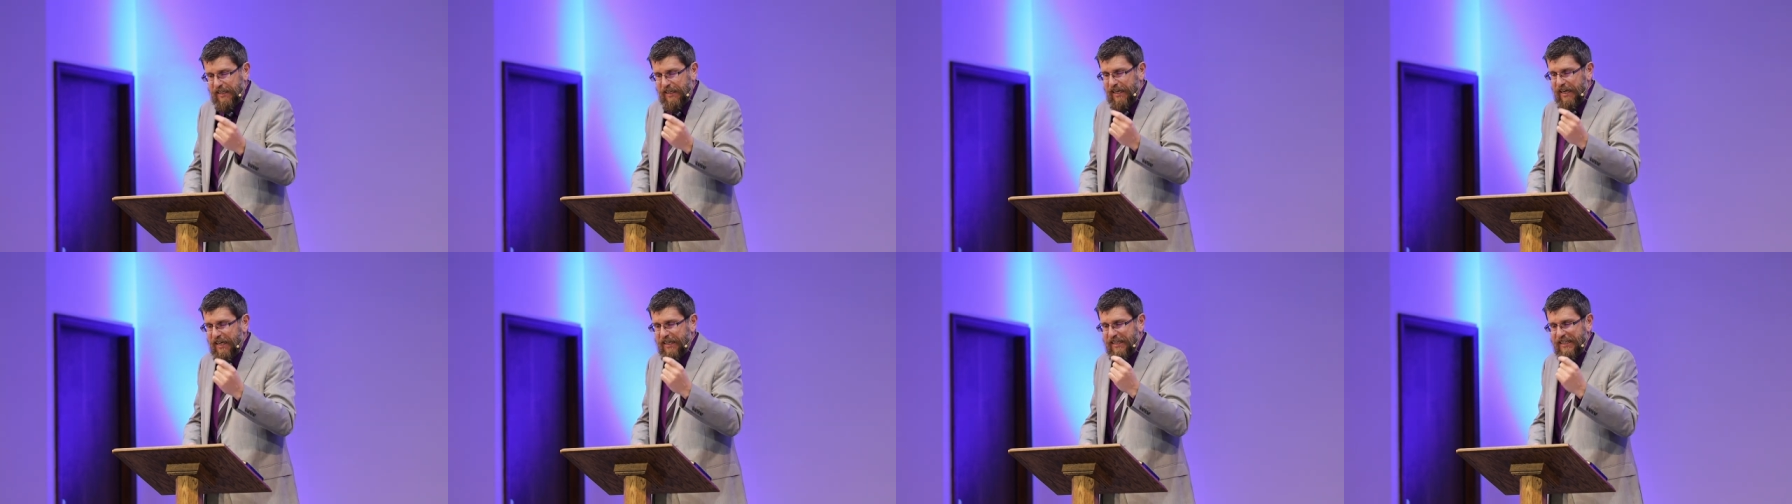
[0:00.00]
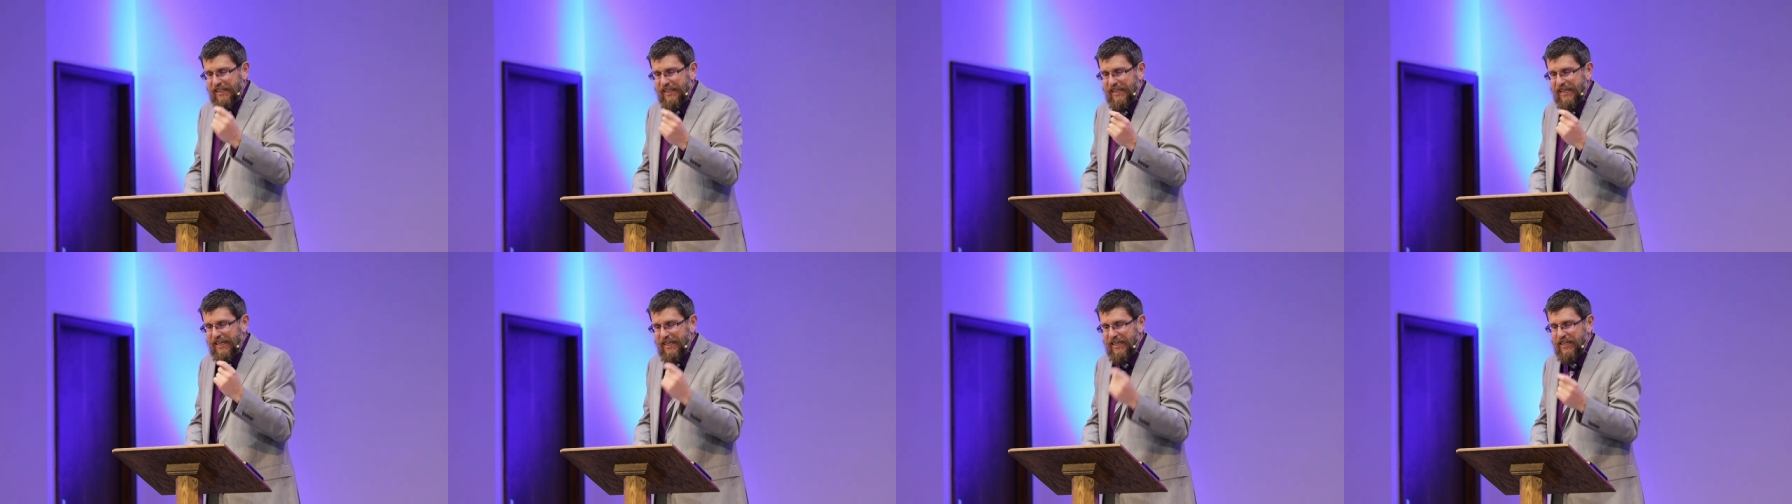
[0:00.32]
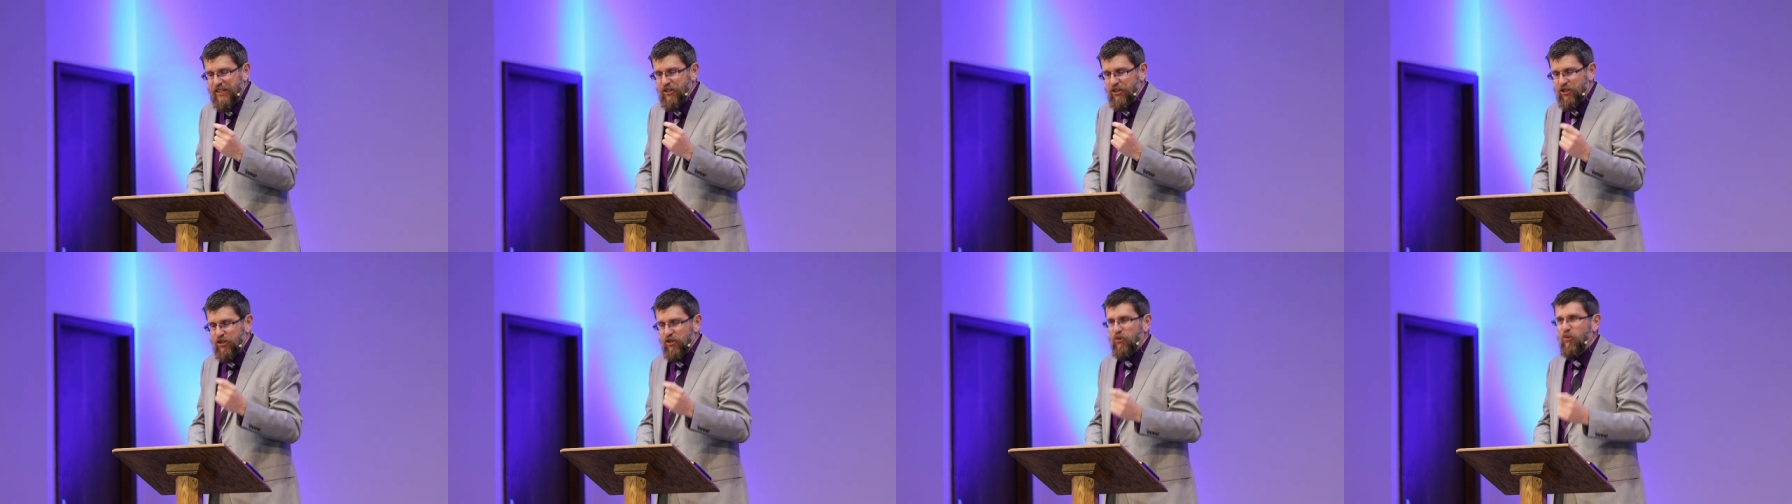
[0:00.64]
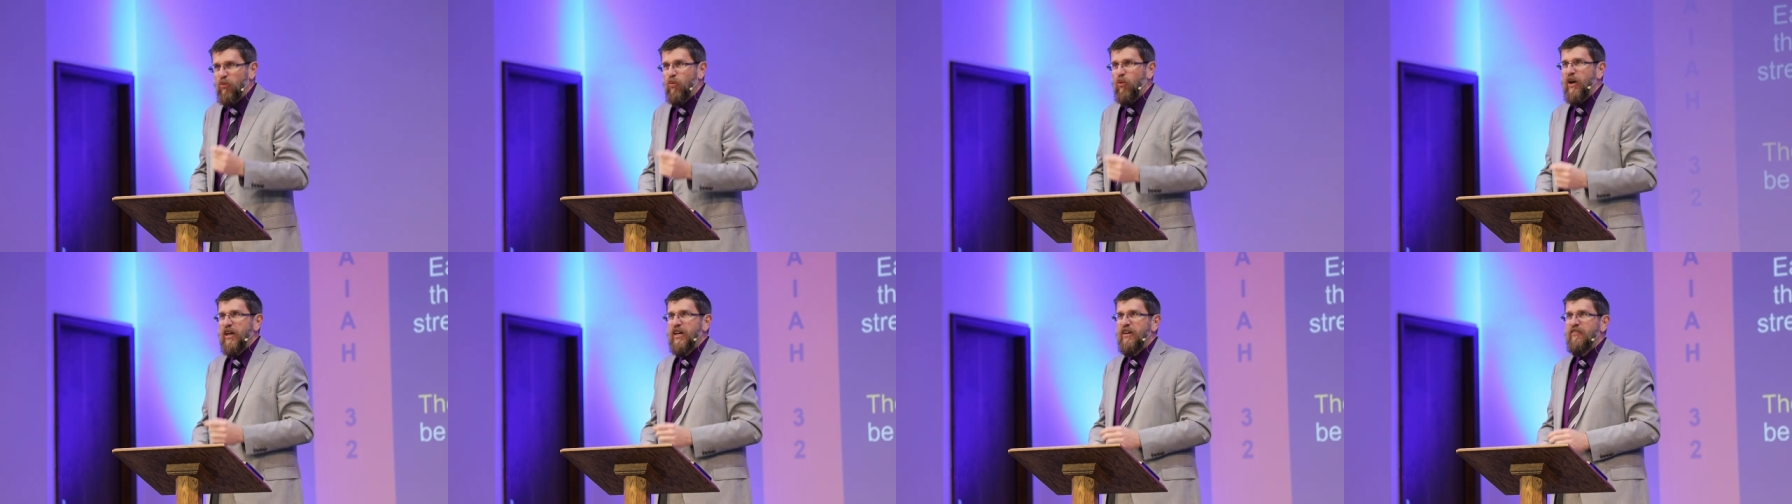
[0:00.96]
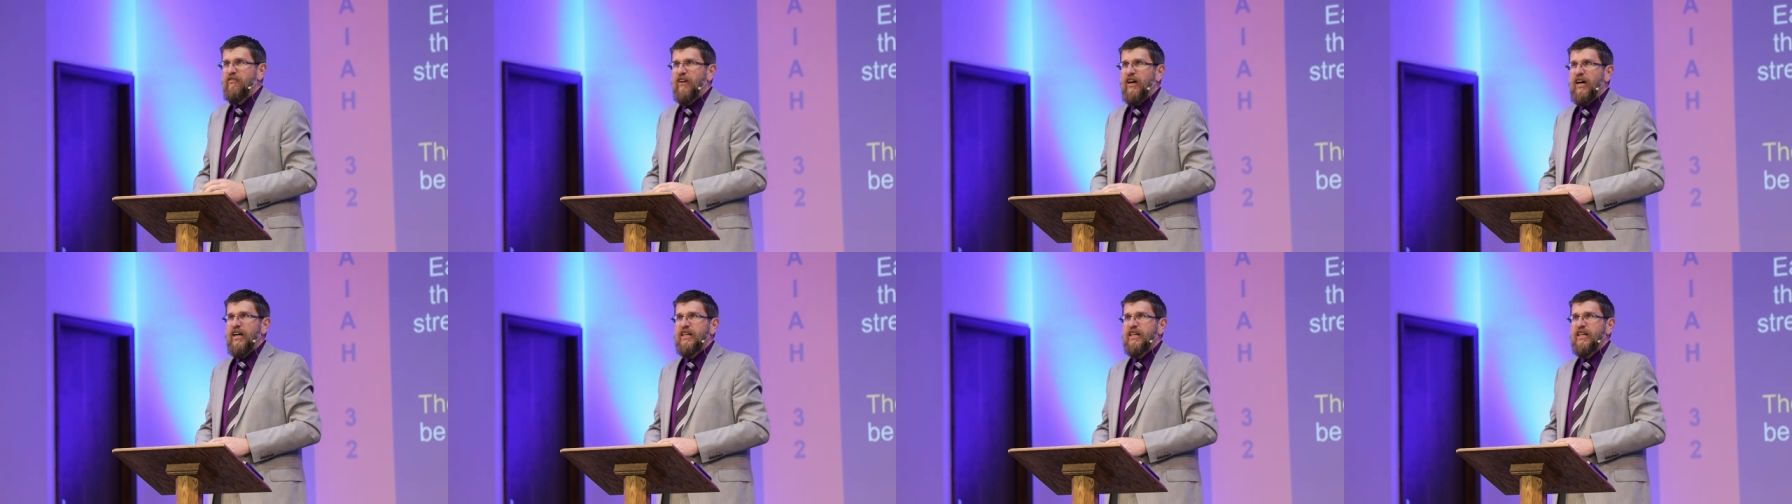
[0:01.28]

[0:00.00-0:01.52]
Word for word: and each one of